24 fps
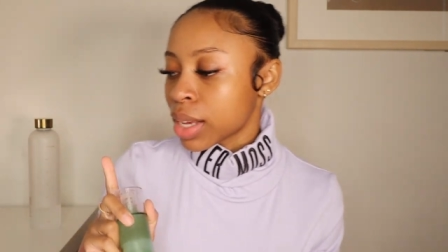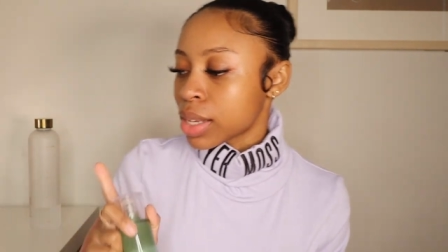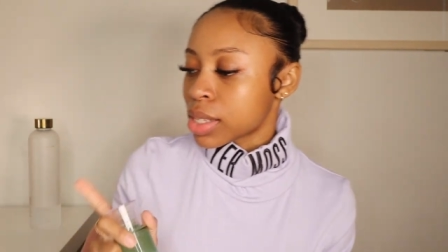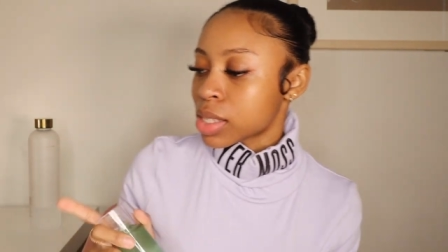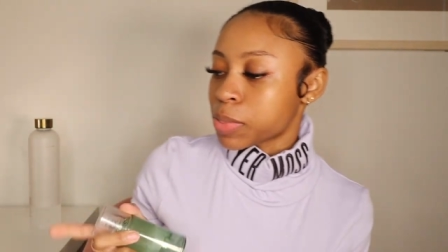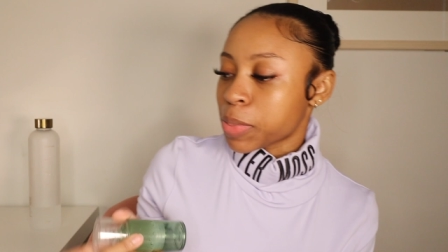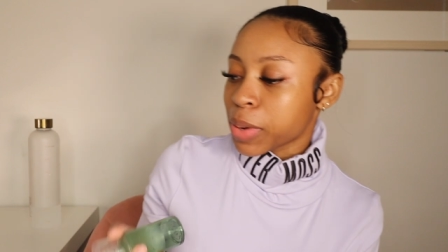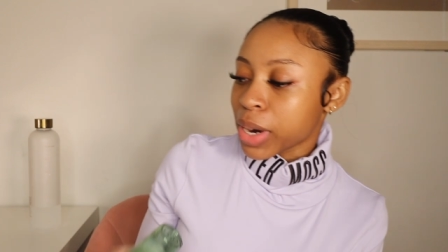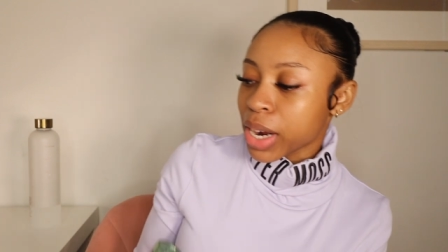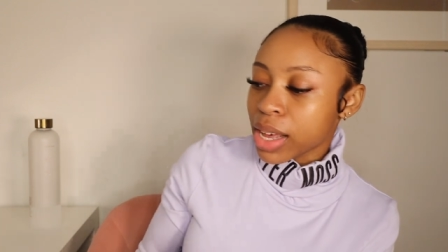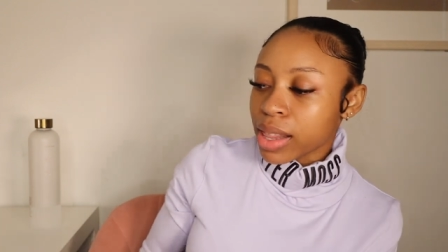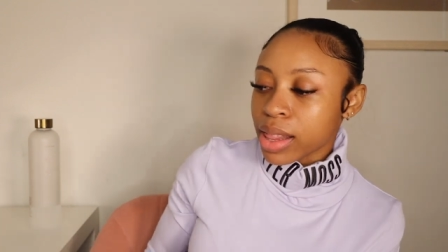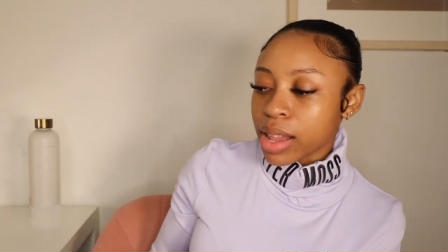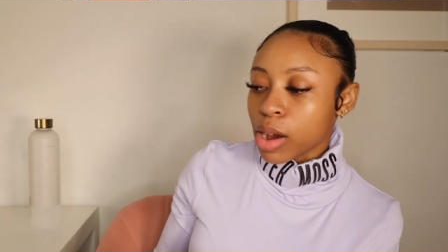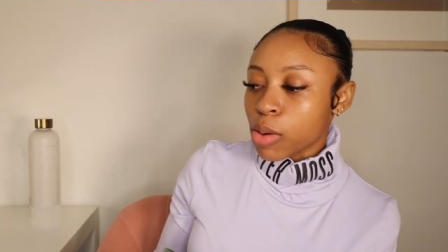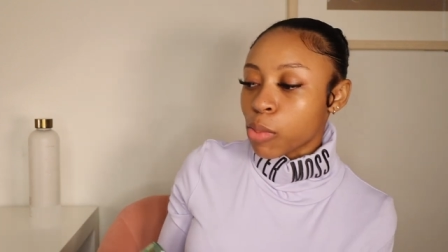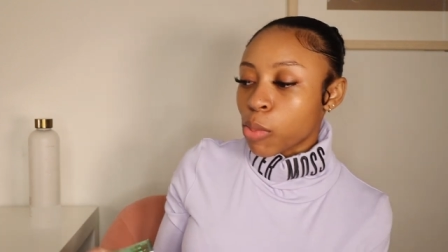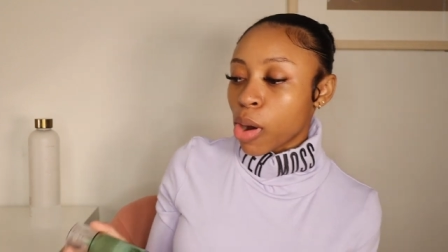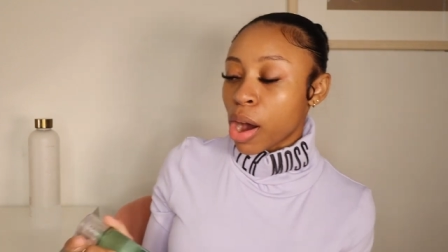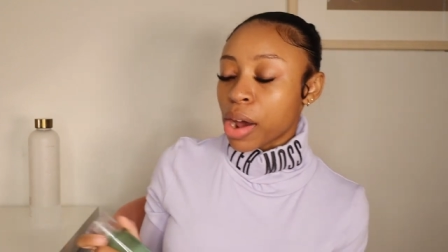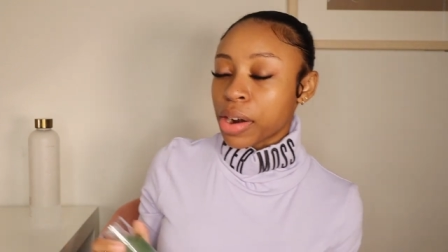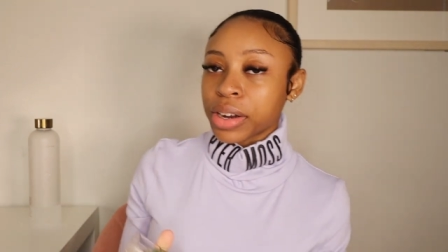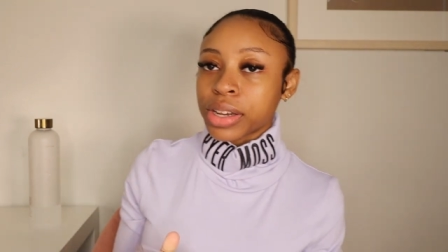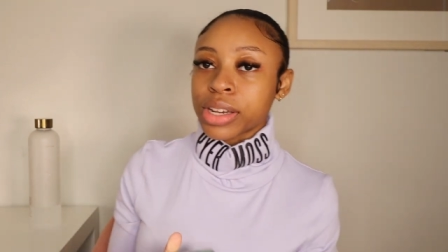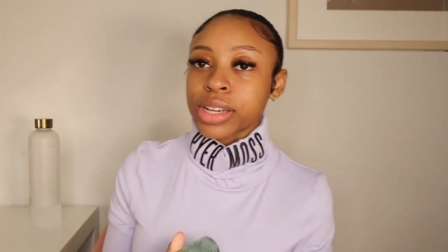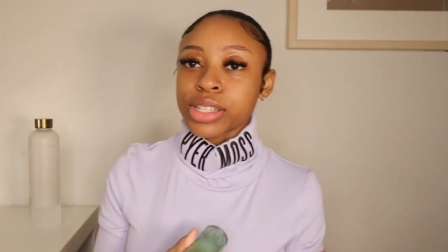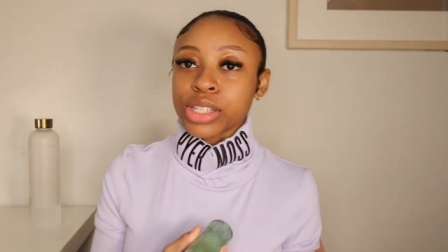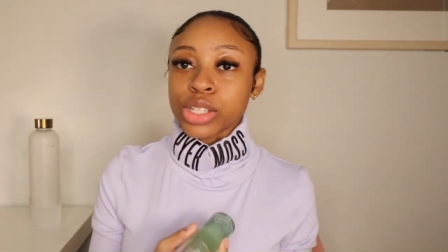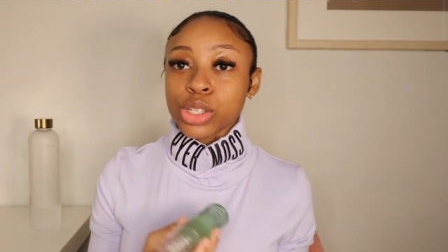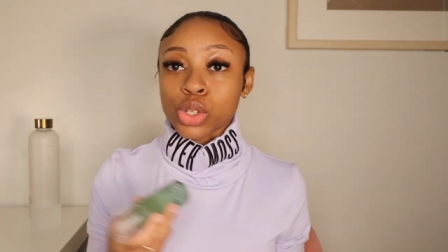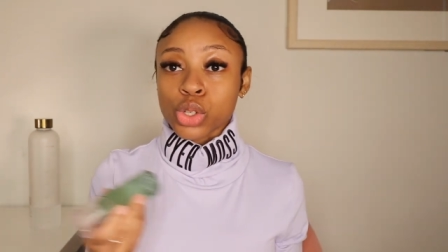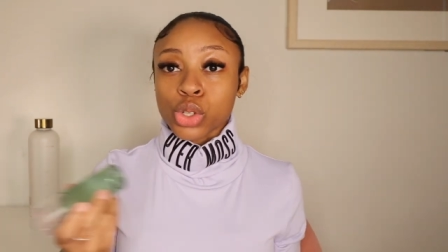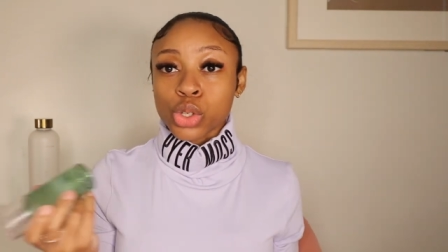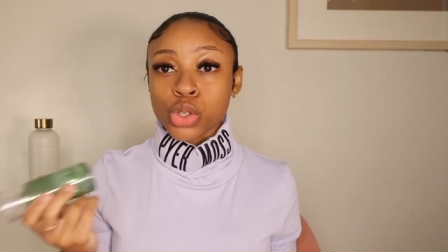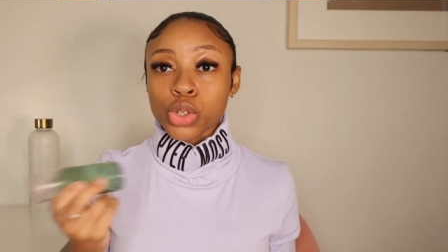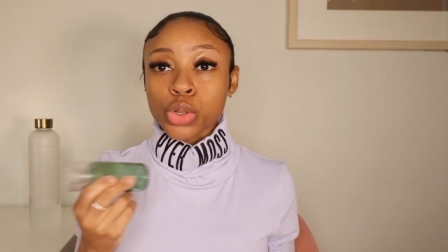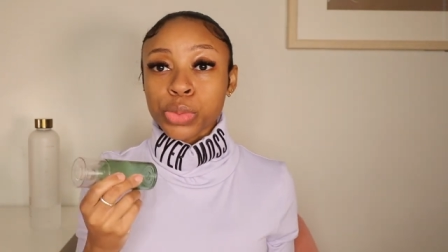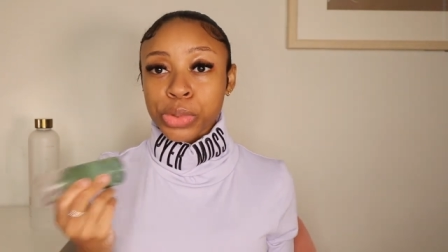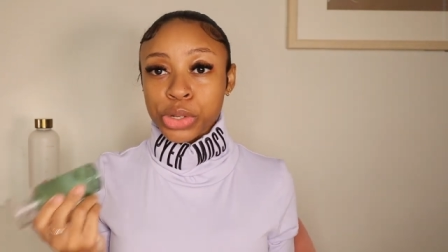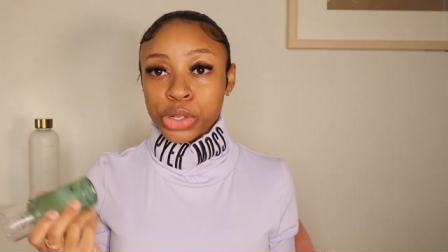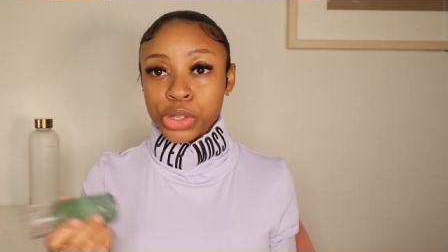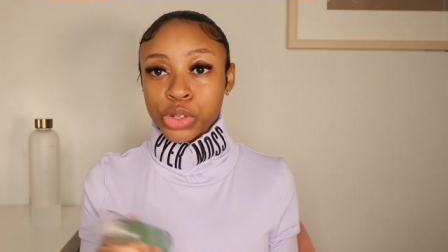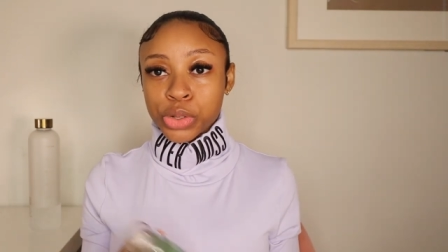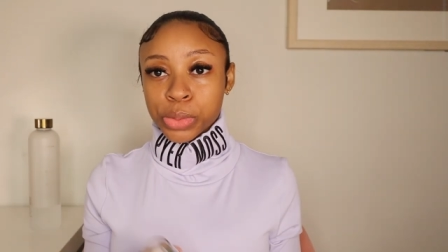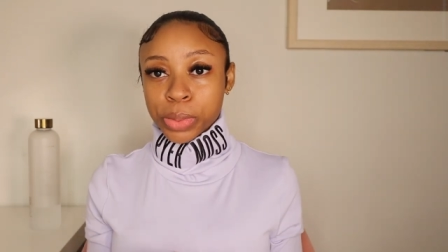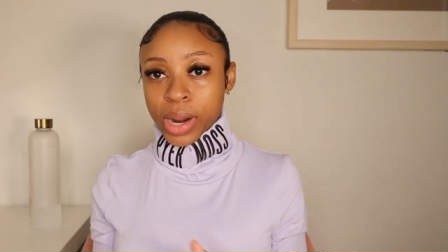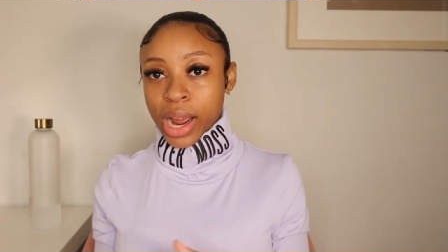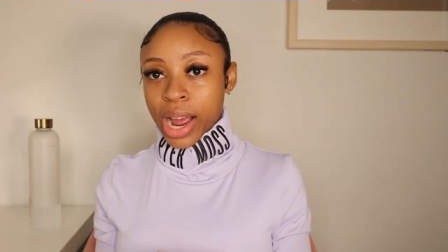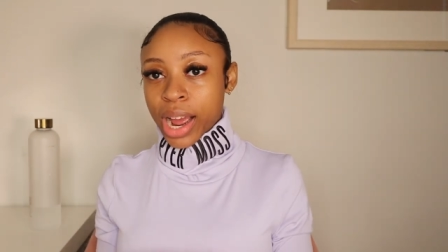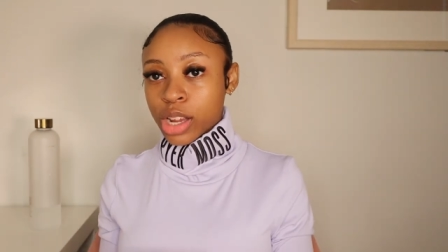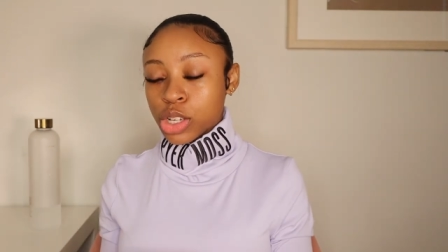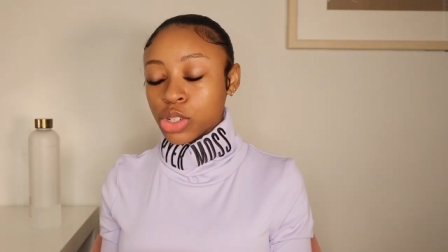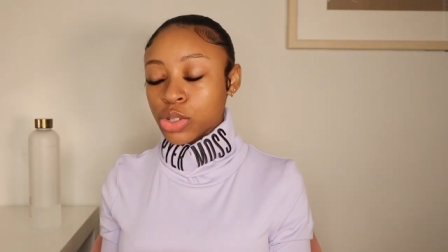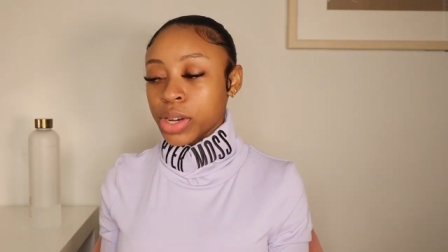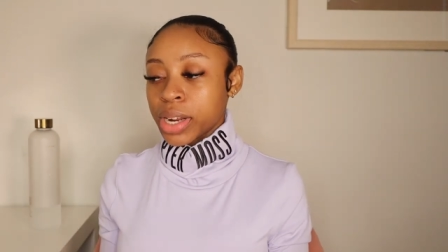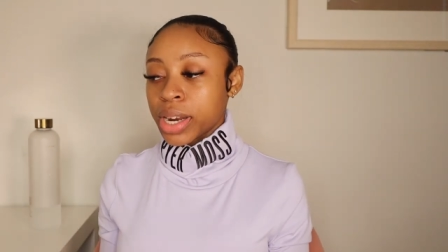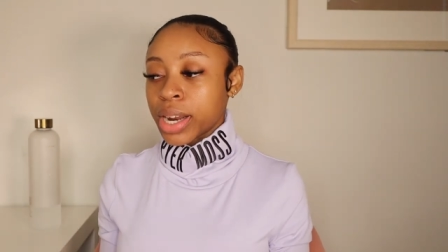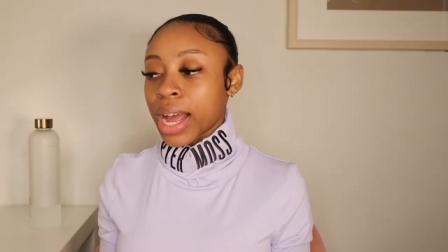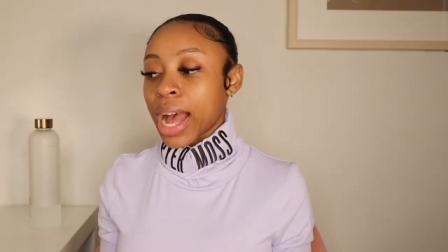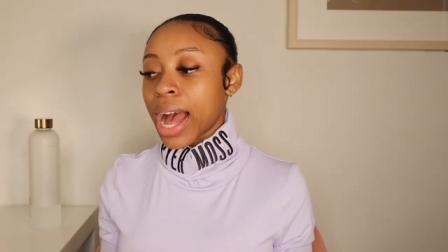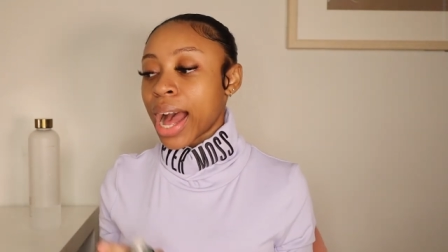spraying that water because it's super, super hydrating.